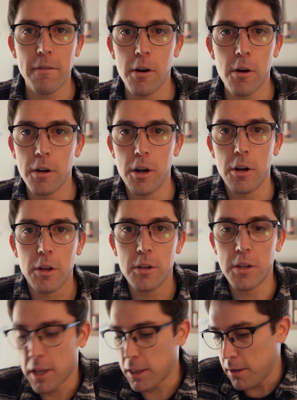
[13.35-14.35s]
iPhone and
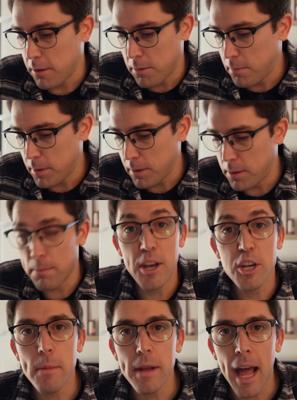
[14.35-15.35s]
you're using like
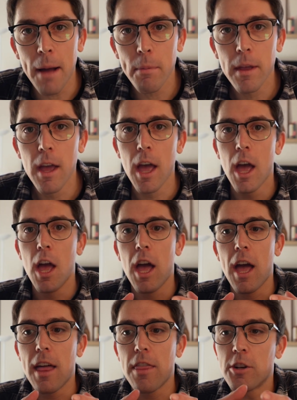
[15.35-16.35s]
the measurement app,
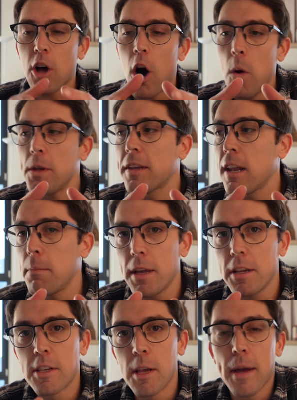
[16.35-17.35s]
there's always
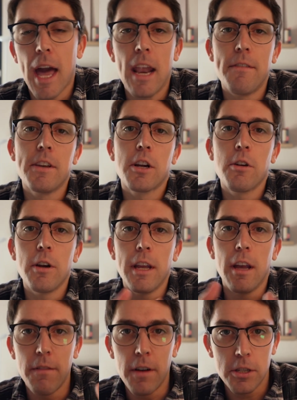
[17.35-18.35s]
going to be some kind of
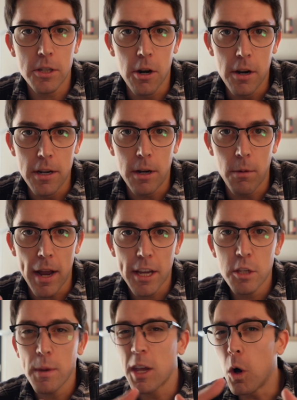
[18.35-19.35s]
degree of uncertainty, right?